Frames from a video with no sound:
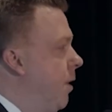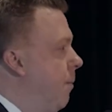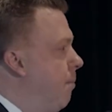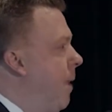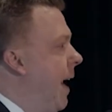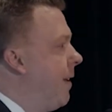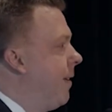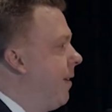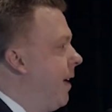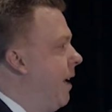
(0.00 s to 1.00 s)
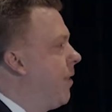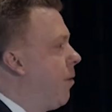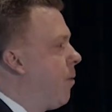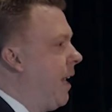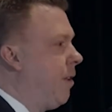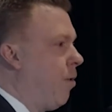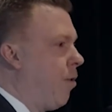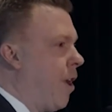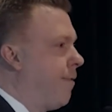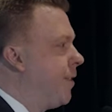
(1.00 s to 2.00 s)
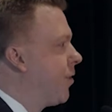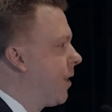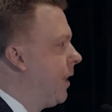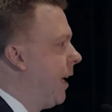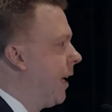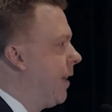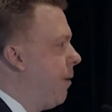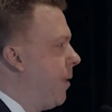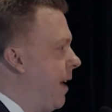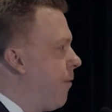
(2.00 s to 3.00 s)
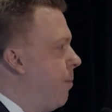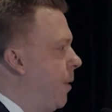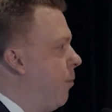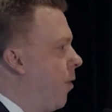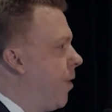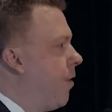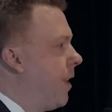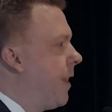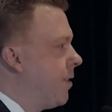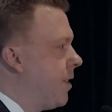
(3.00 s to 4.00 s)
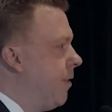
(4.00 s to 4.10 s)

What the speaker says: But if they ran their own office or clinic, they would never bill more than 30,000